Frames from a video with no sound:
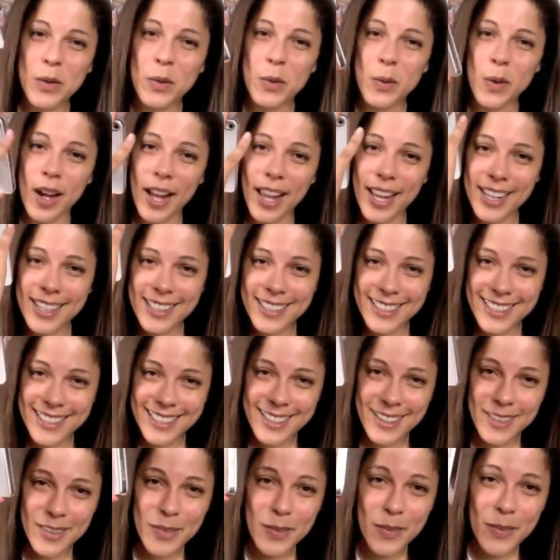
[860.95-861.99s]

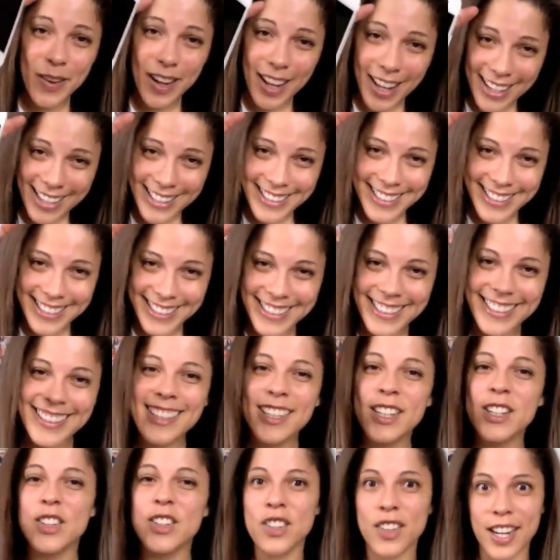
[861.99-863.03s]
white.
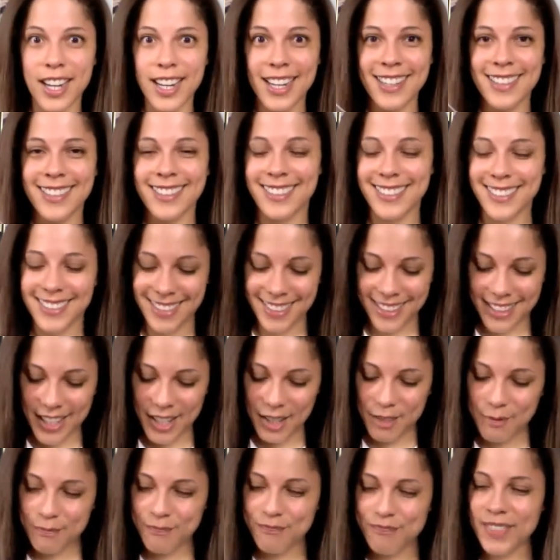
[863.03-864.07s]
Great.
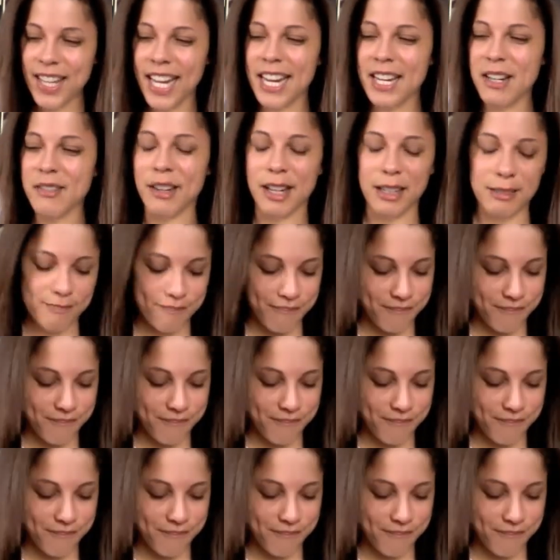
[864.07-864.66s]
Anyway,